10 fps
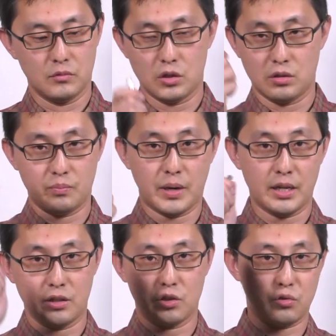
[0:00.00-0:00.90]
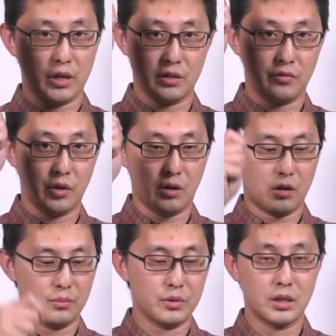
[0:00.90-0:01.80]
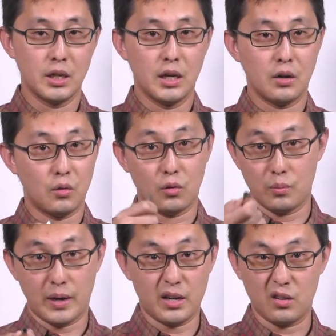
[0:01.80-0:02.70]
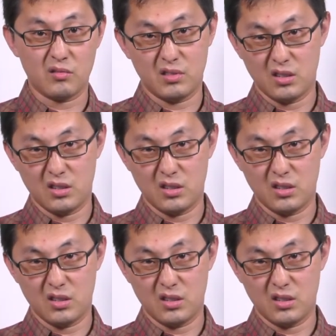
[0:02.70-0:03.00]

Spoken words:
just by the strength of your arms or by your